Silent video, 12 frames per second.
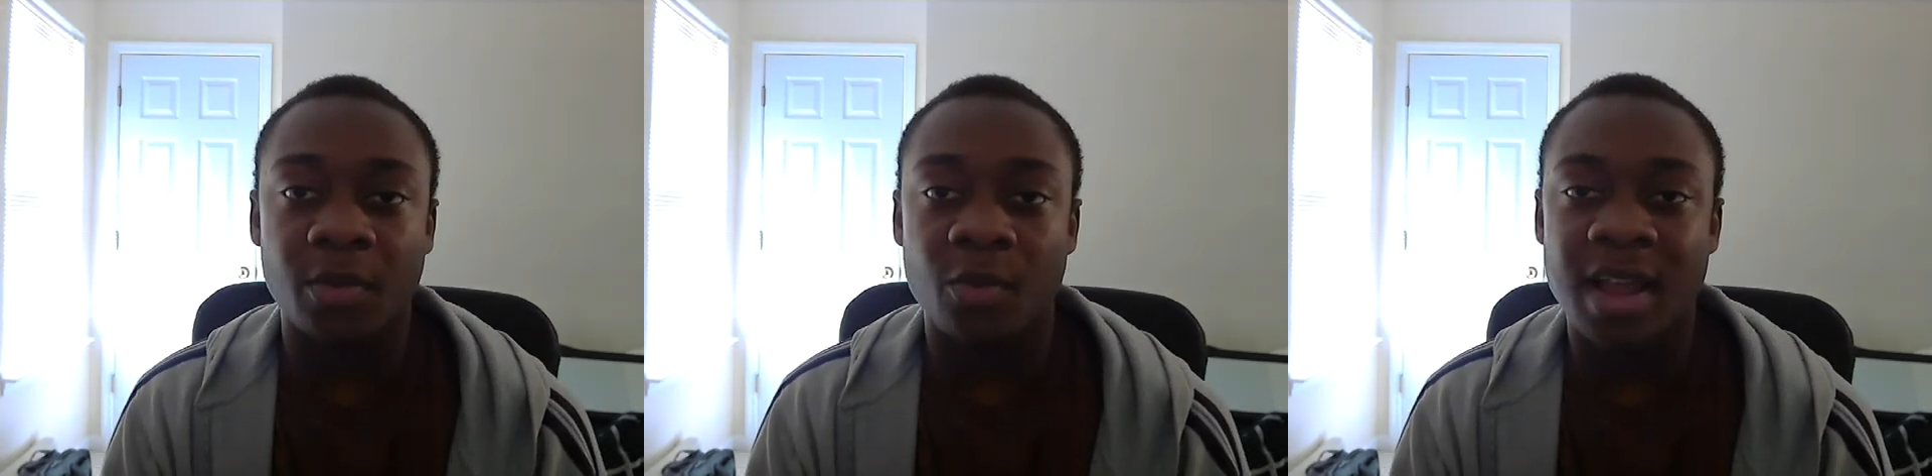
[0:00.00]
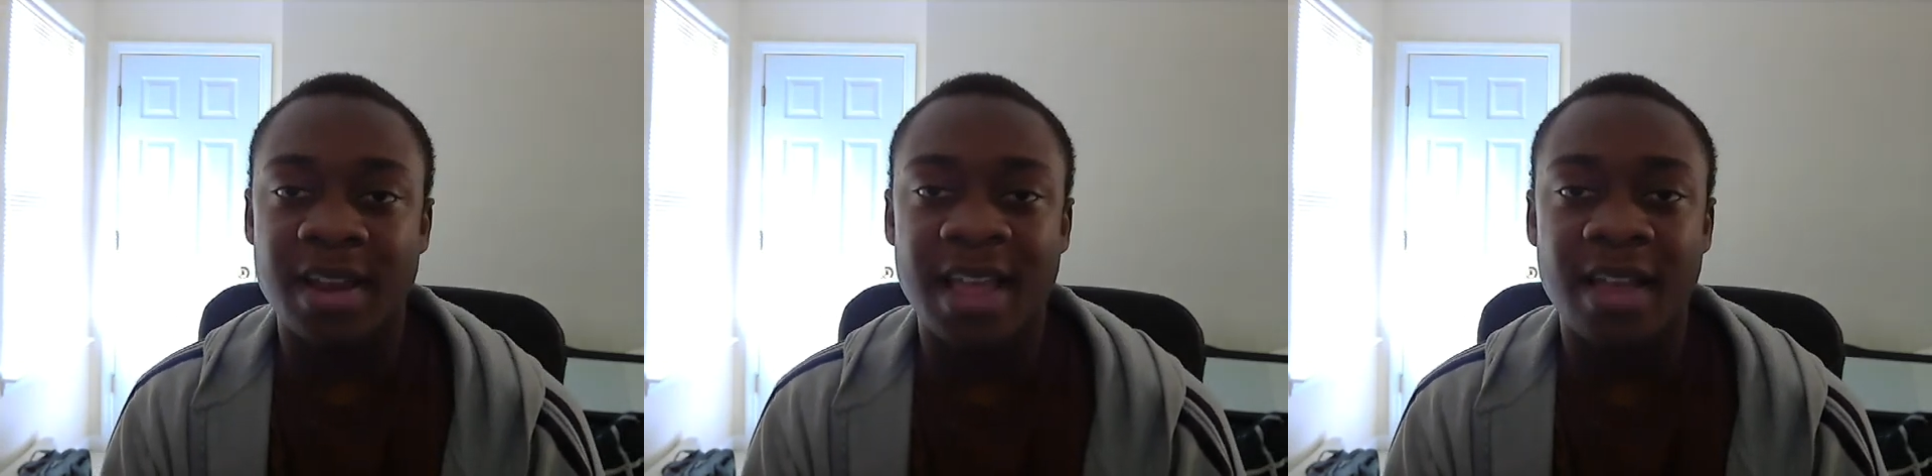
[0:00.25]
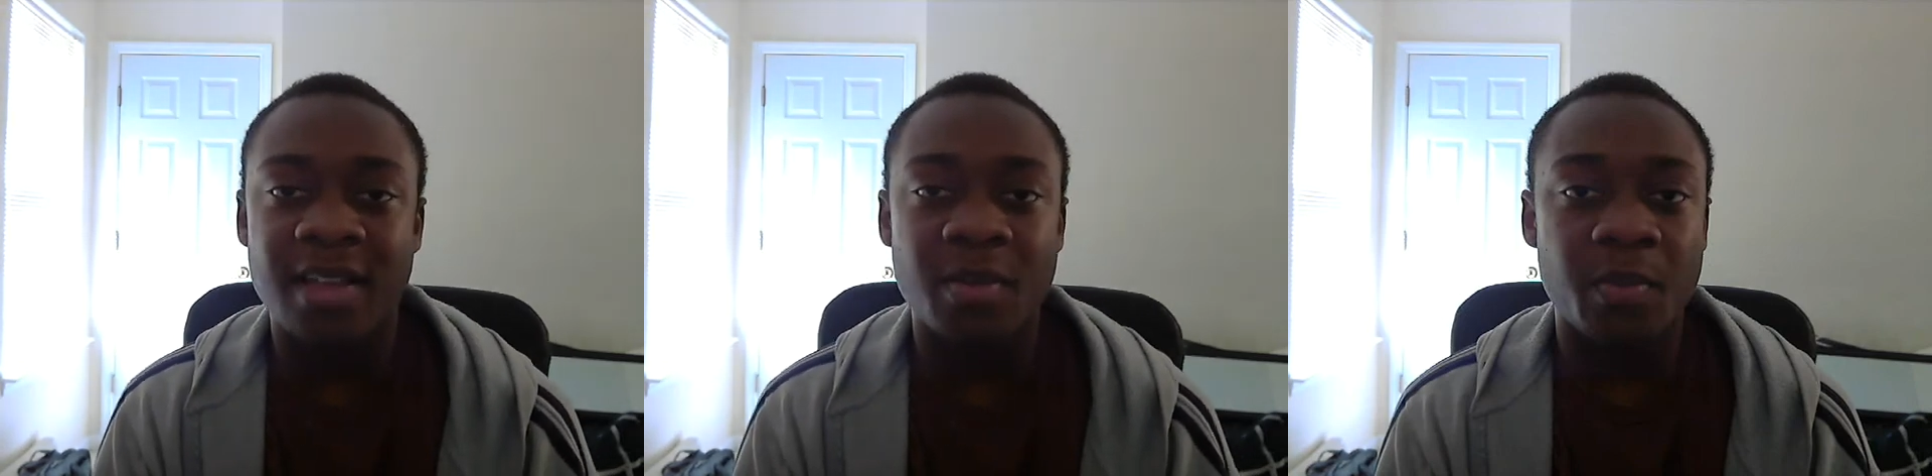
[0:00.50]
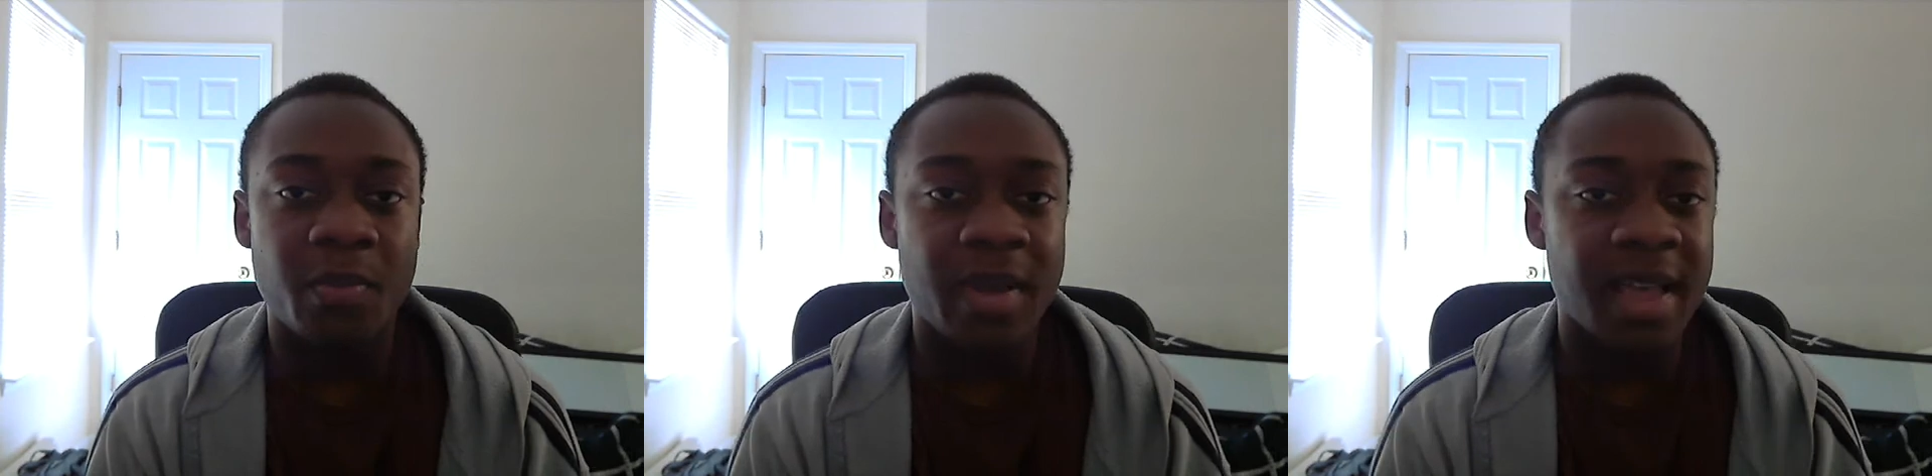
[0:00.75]
right now
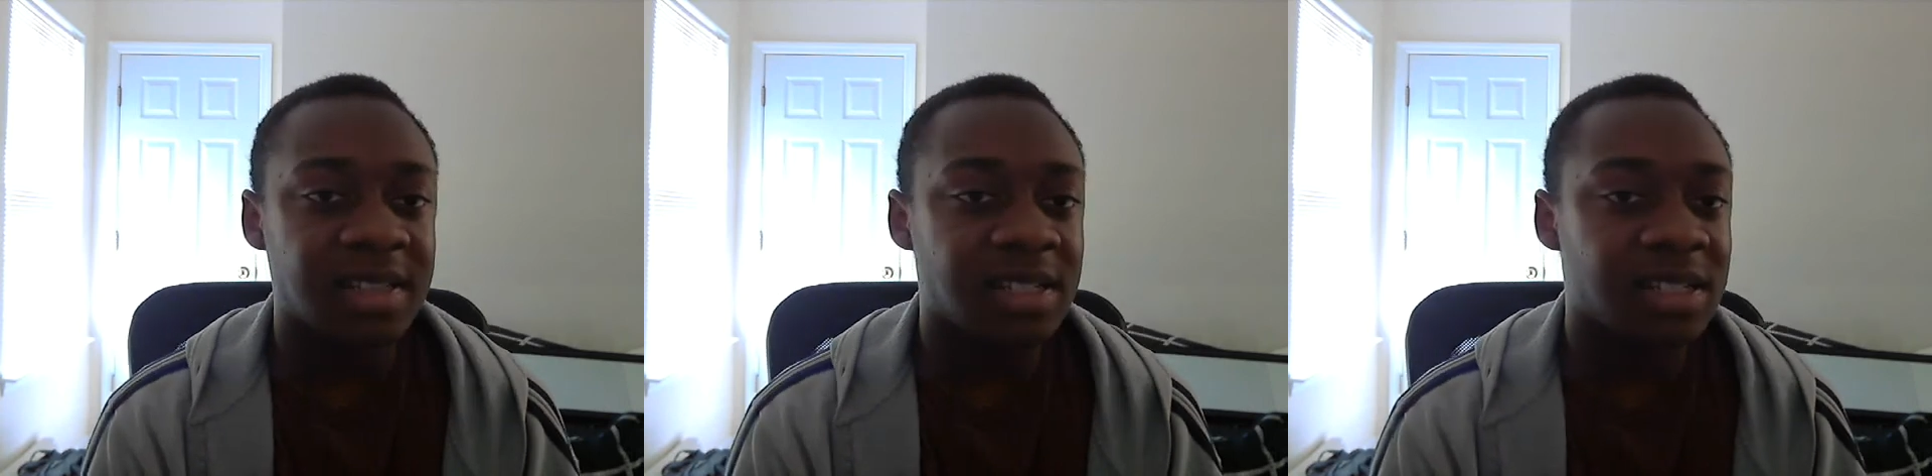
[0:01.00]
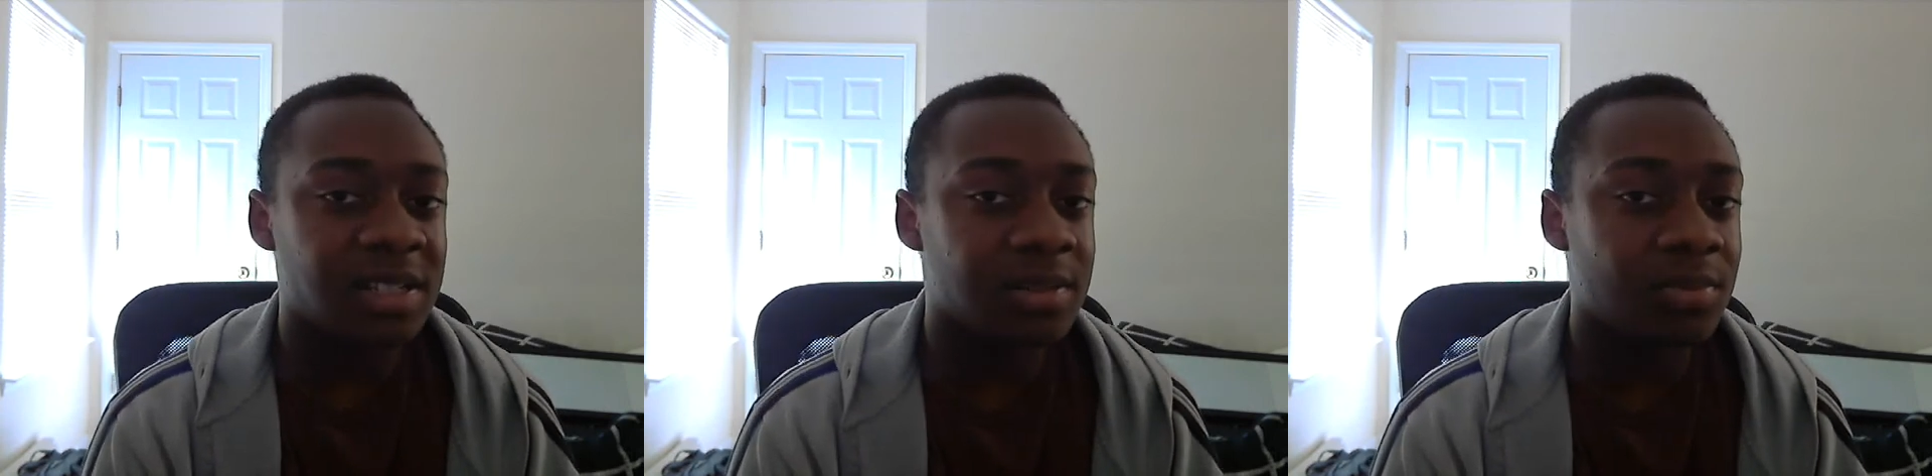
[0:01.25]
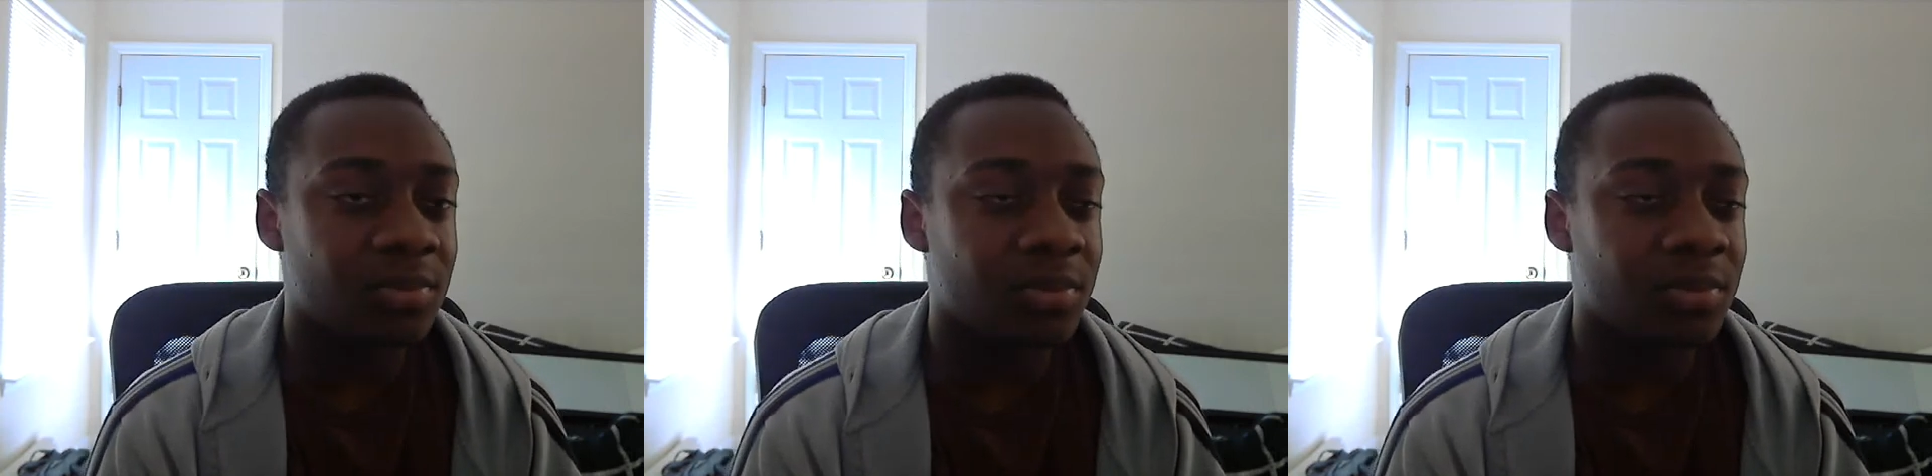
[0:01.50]
your best